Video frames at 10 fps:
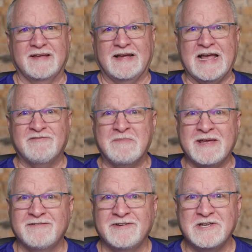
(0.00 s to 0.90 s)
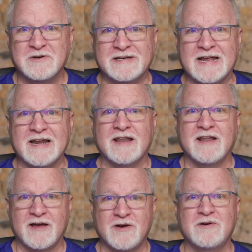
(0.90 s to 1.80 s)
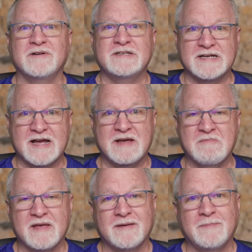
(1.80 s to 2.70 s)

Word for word: I haven't made a video in a long time,